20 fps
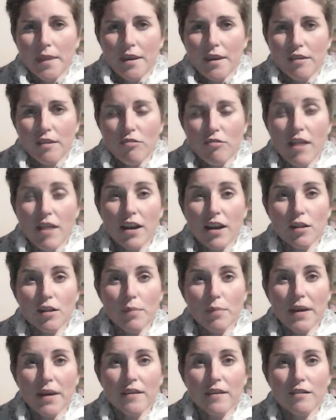create a little
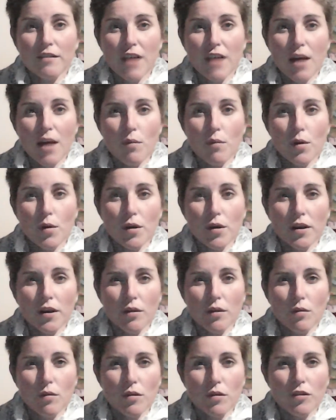piece of artwork
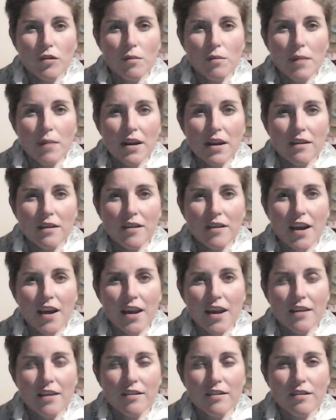or to
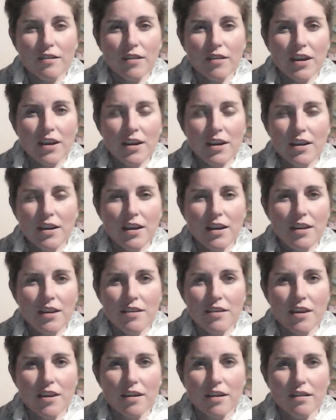meditate or
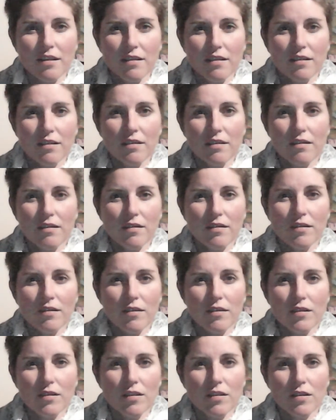anything,
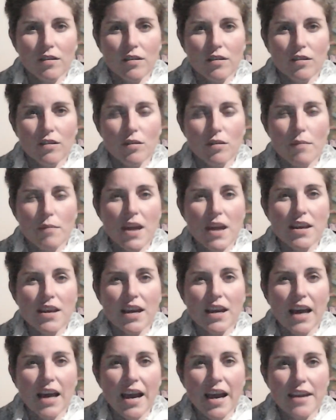to make
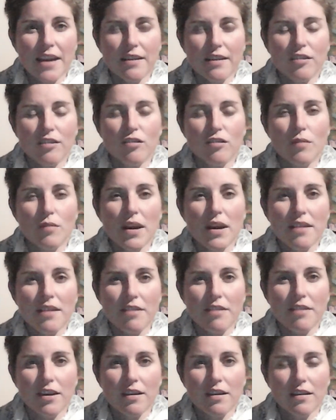a cake, to do
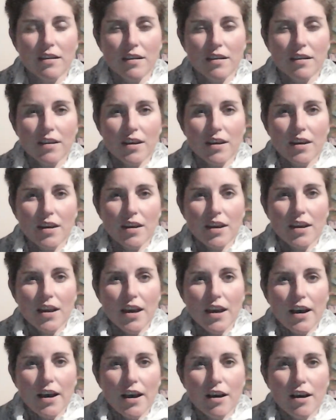anything.
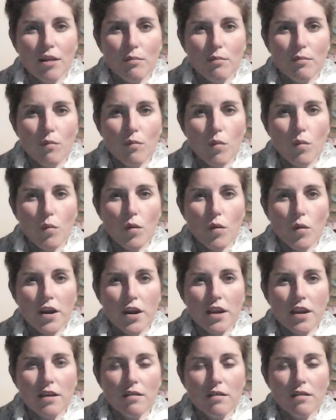When
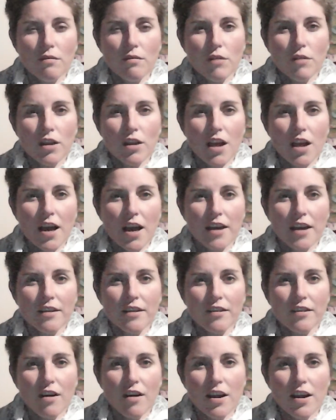we rely
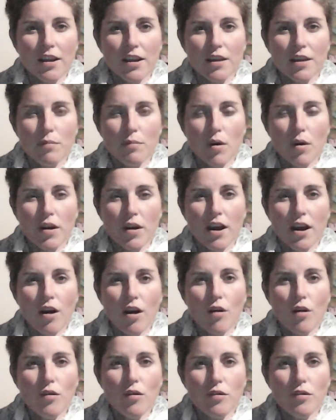entirely upon our
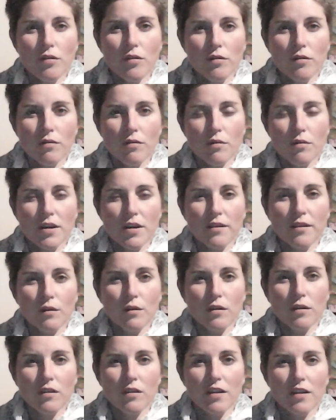own
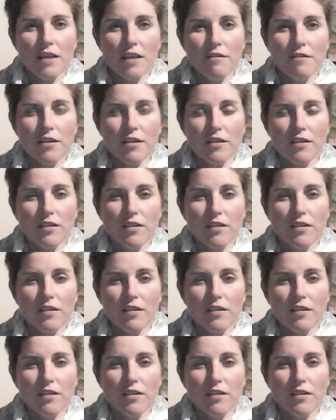resources and effort